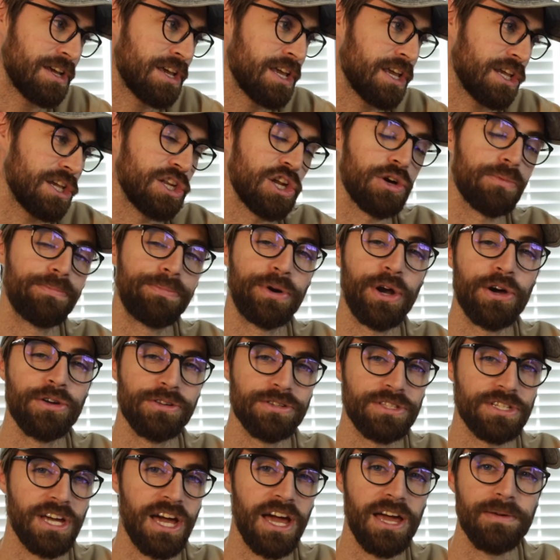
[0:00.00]
you know,
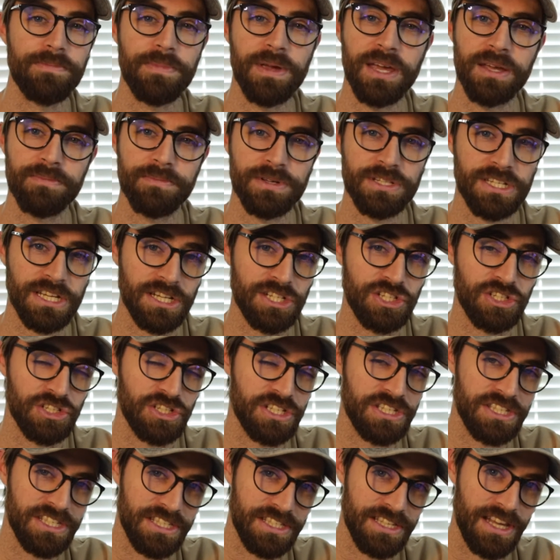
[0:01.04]
prototype and potentially
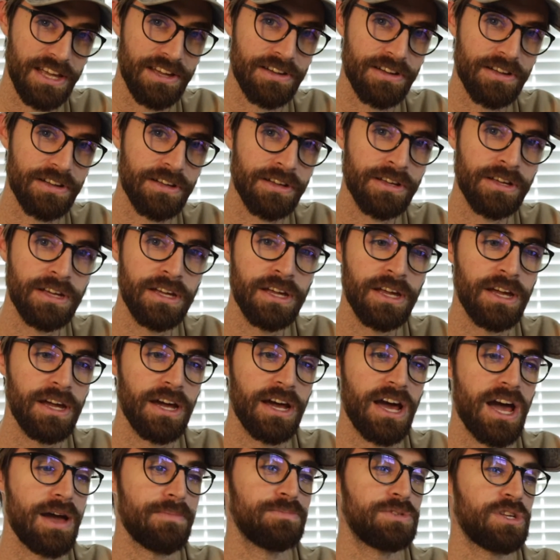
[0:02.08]
sell.
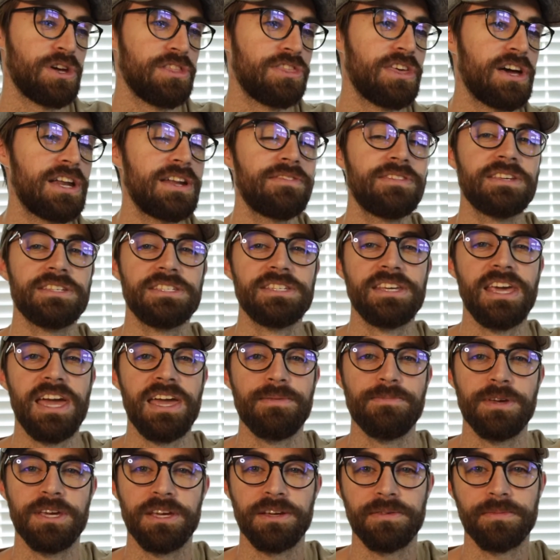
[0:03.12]
Um, so I thought of this
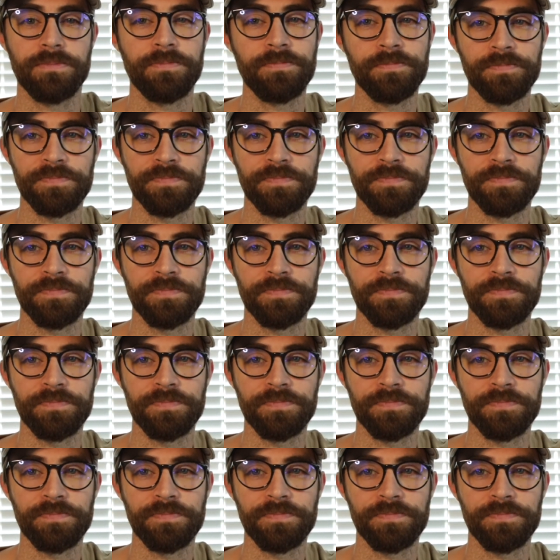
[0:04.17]
gaming